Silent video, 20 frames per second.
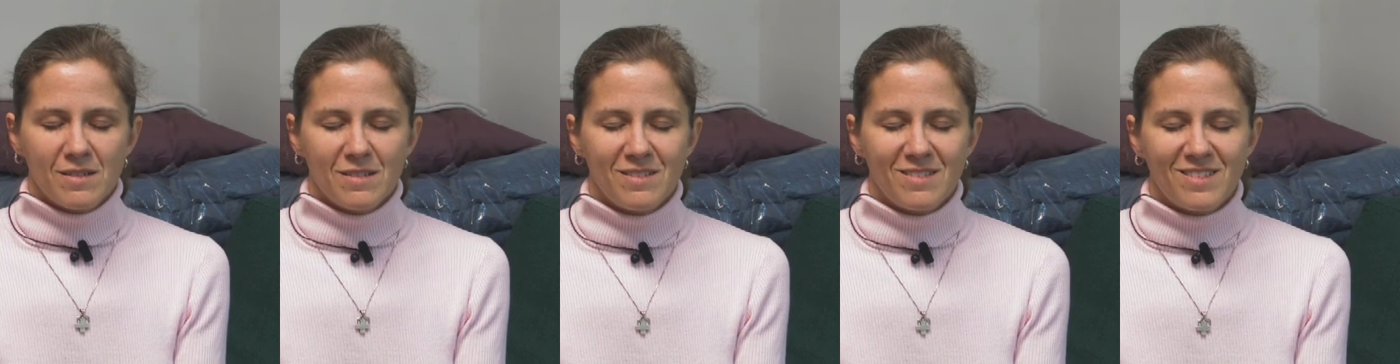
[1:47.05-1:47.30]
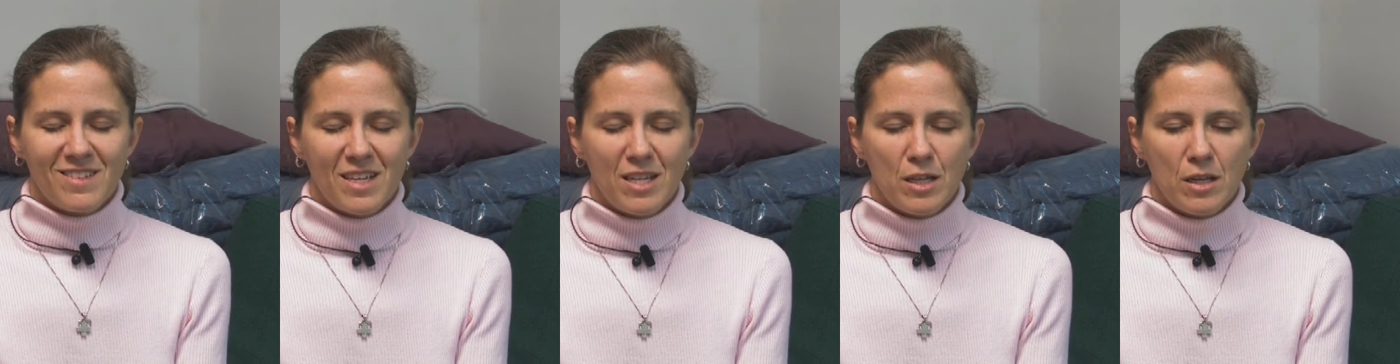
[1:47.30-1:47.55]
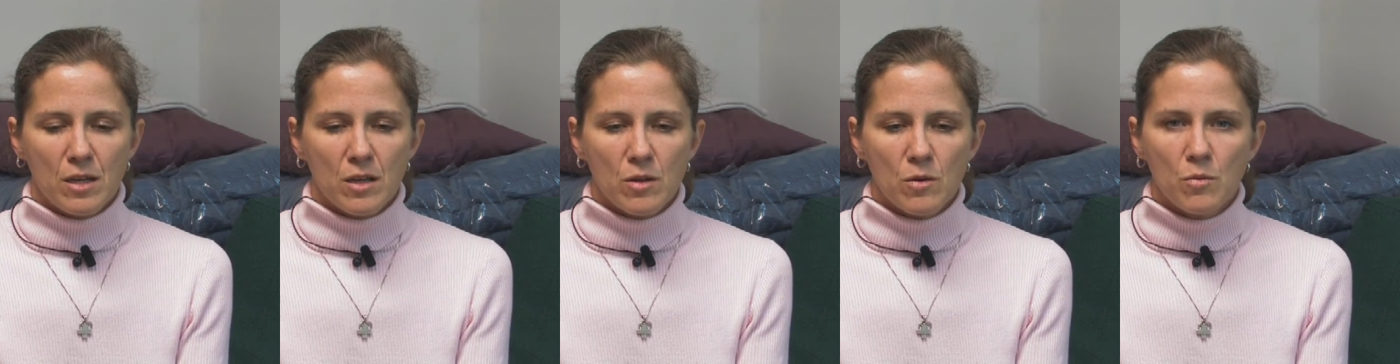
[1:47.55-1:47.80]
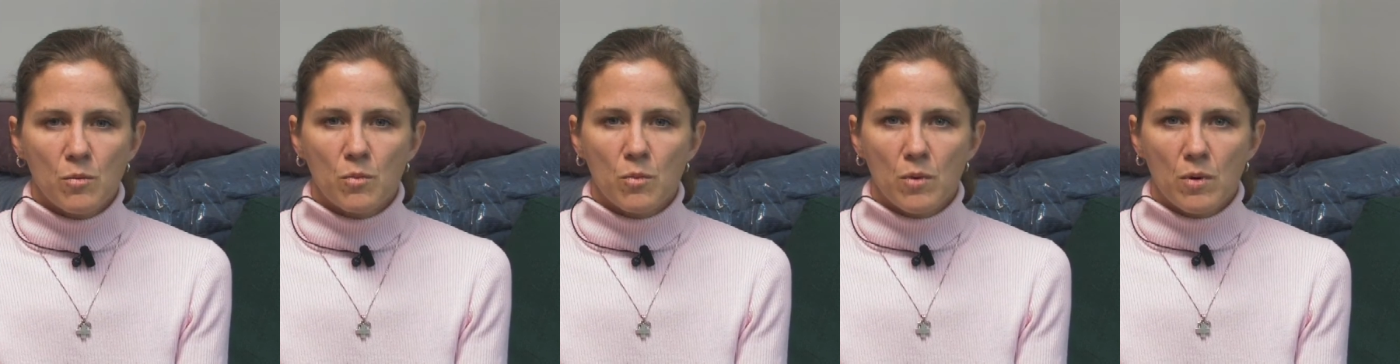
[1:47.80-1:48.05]
then
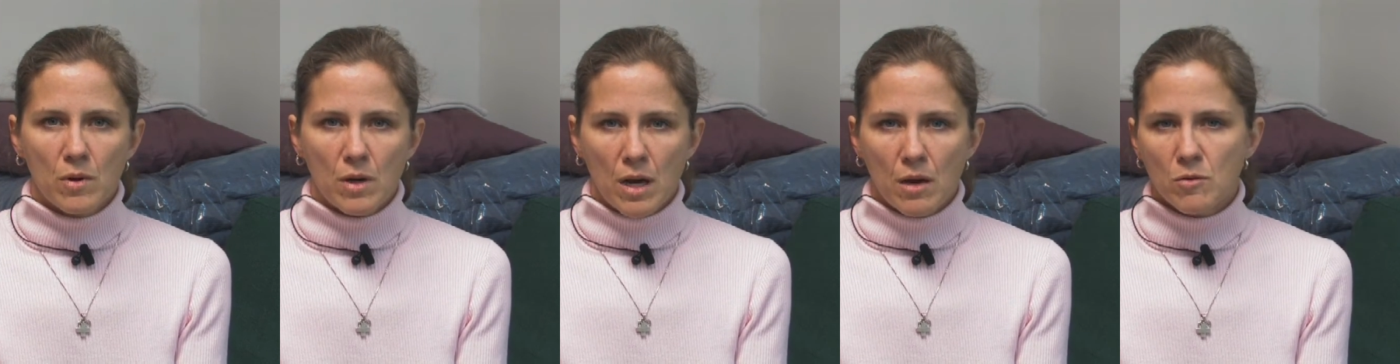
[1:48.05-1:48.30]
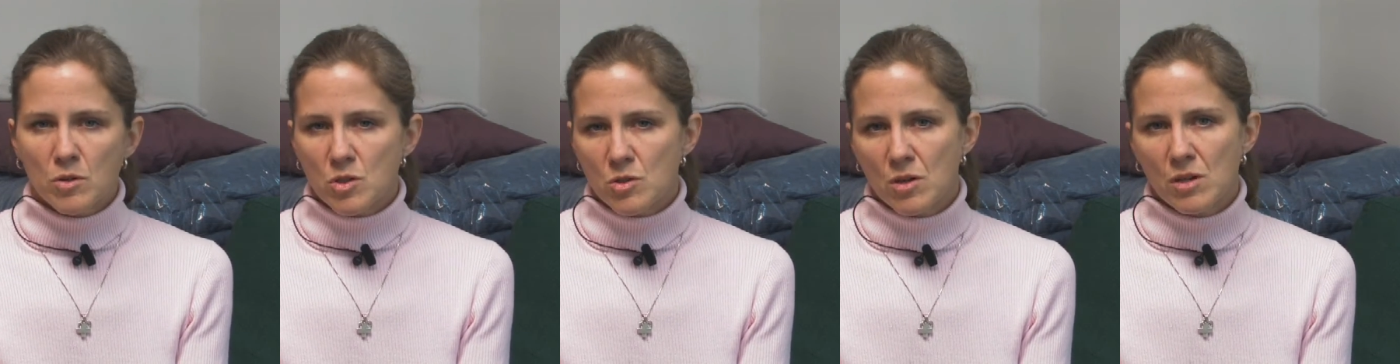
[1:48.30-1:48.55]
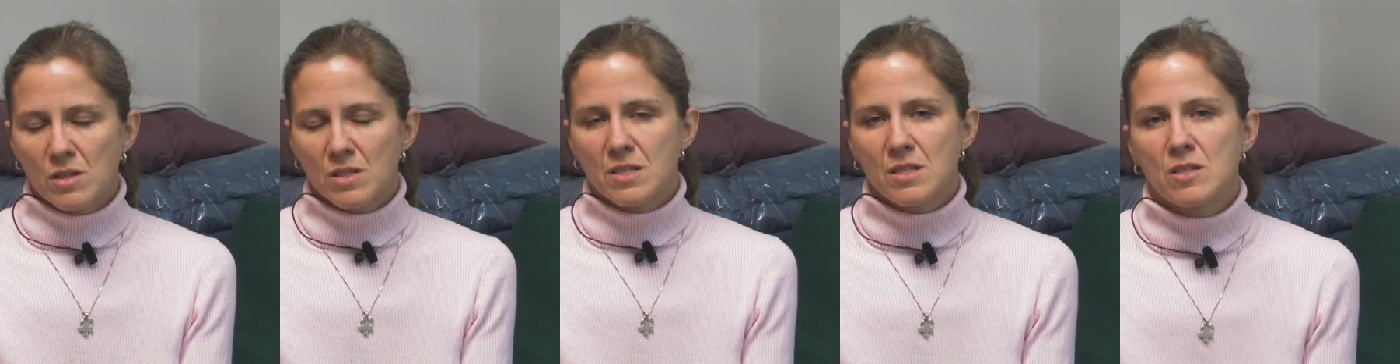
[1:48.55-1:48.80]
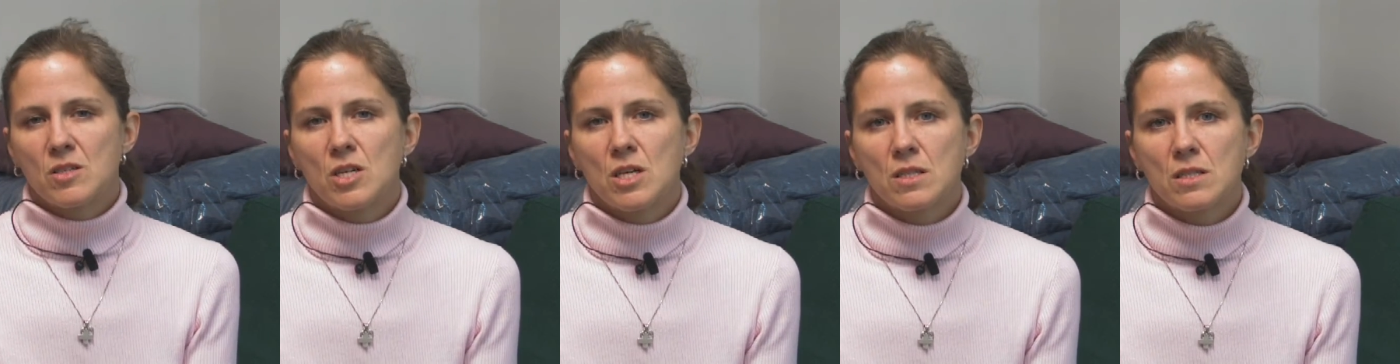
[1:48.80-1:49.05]
you I would strongly
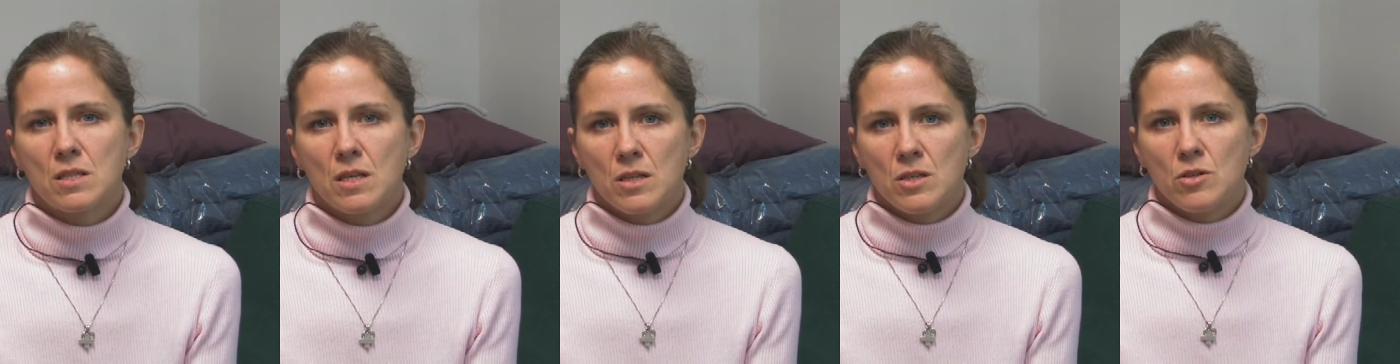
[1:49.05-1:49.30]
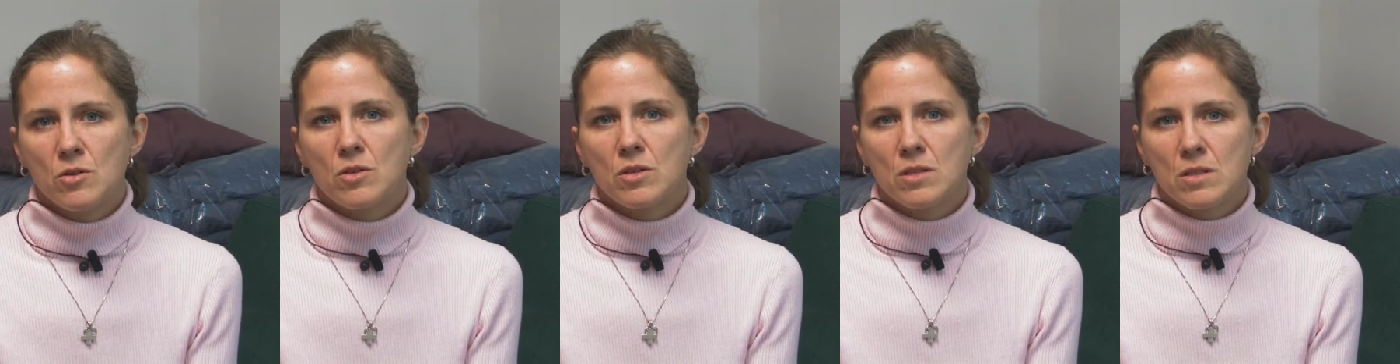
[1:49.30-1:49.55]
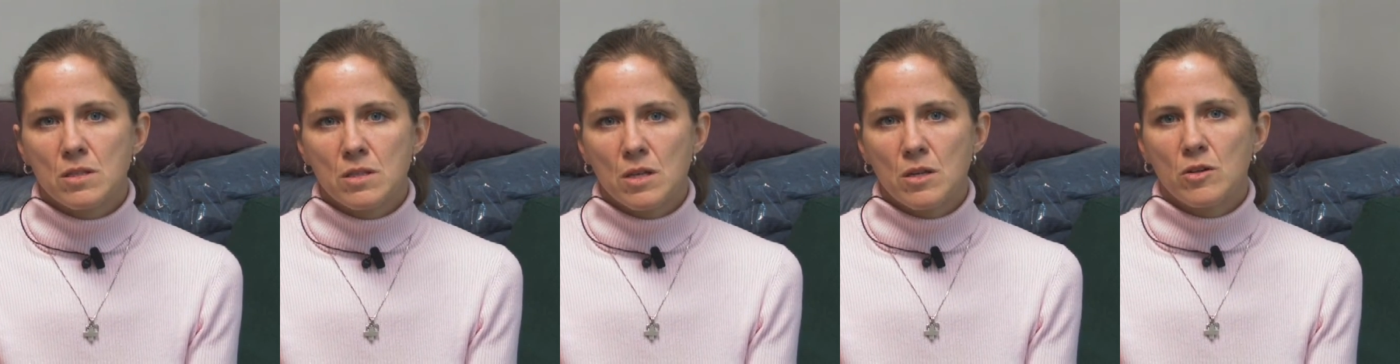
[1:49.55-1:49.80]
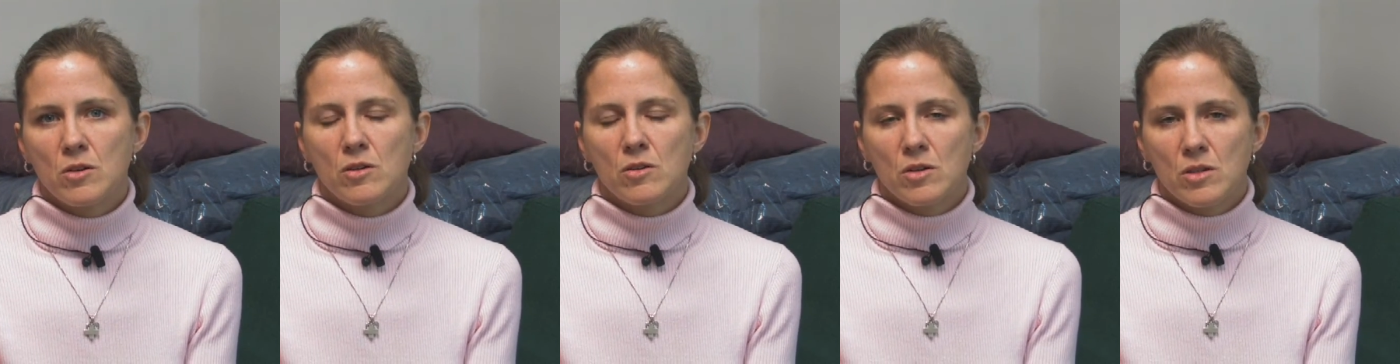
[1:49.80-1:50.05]
suggest that you consider